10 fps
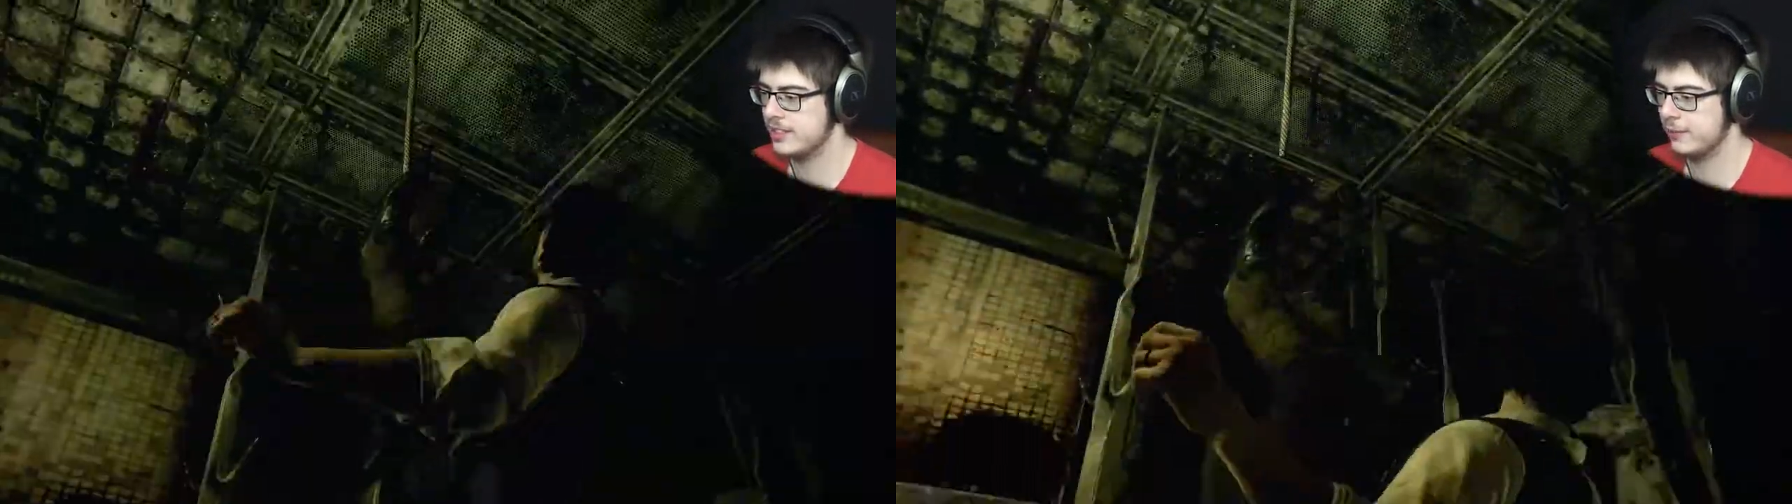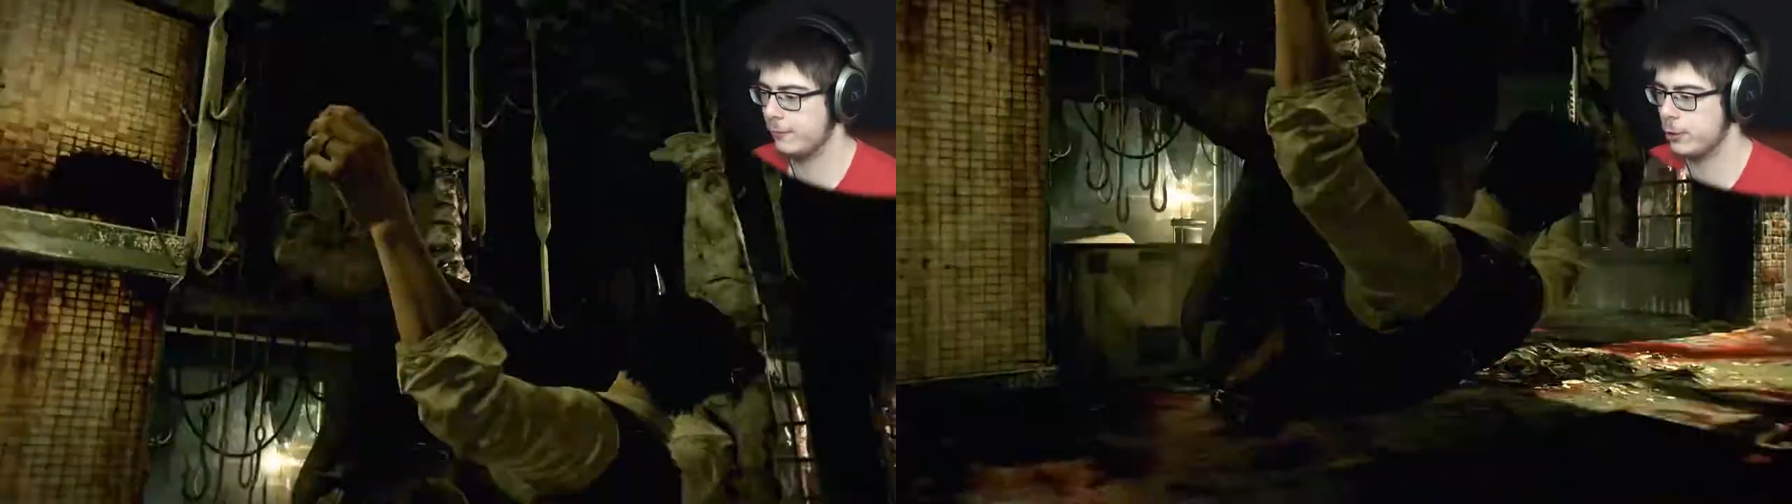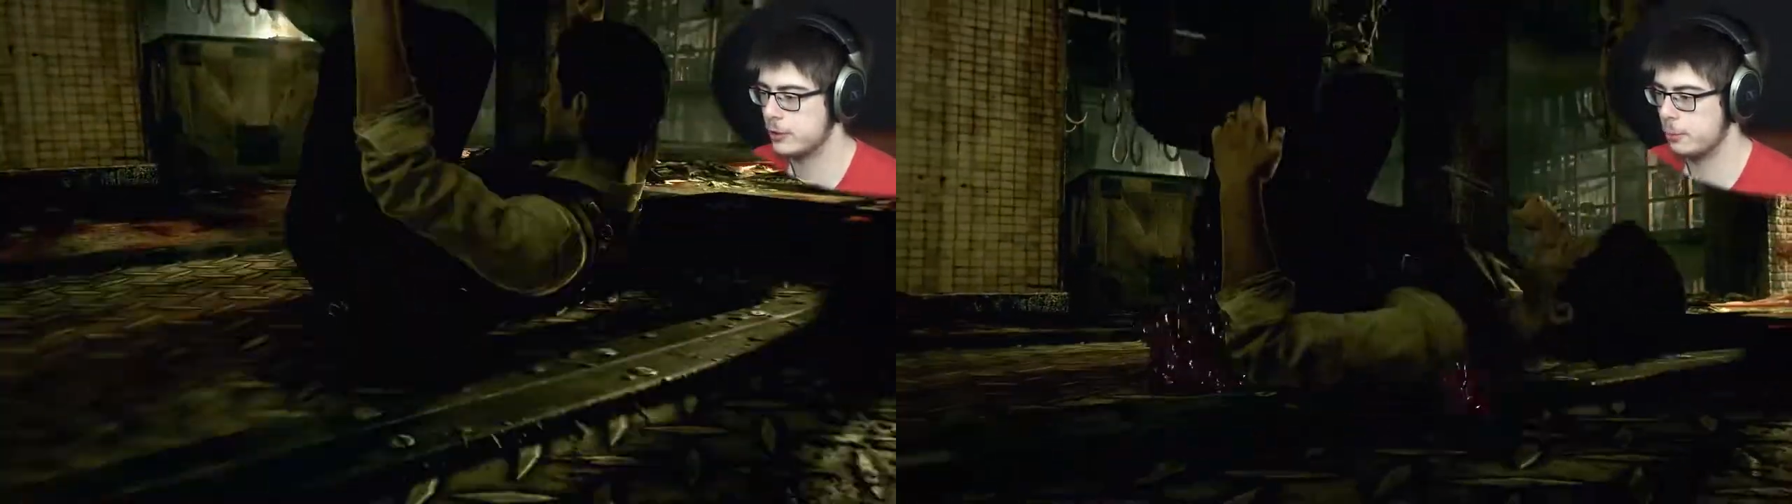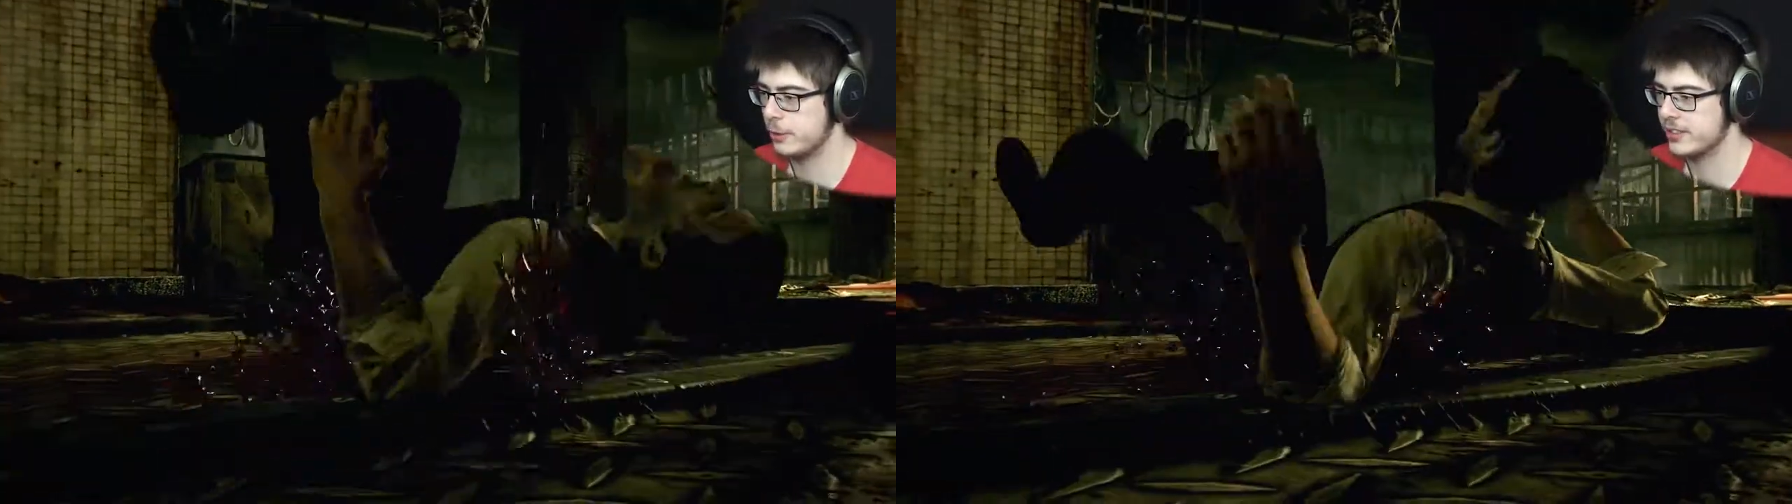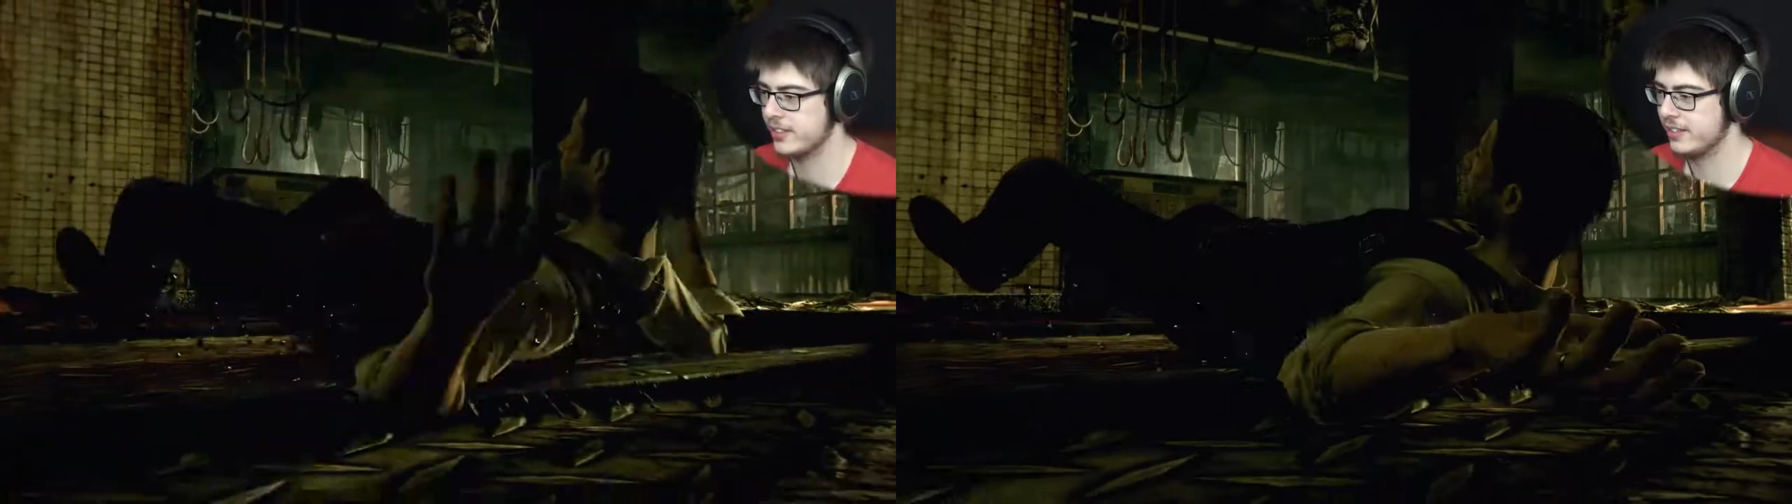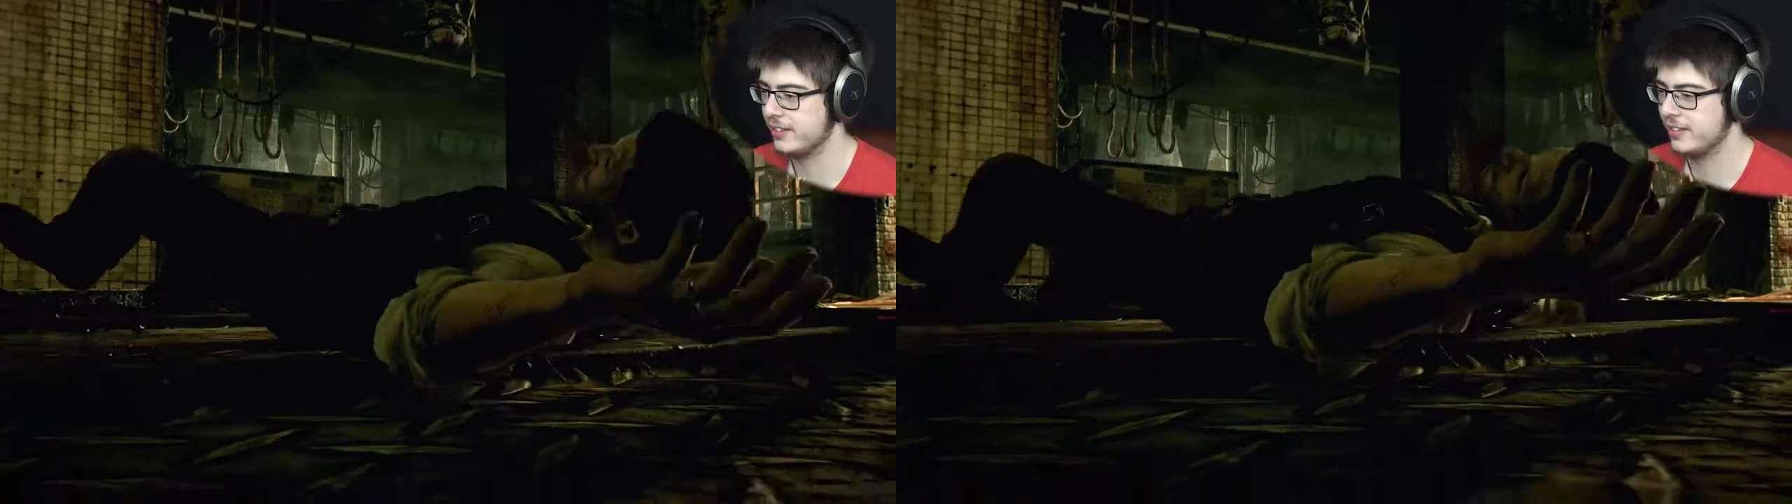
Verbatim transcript: is in first person.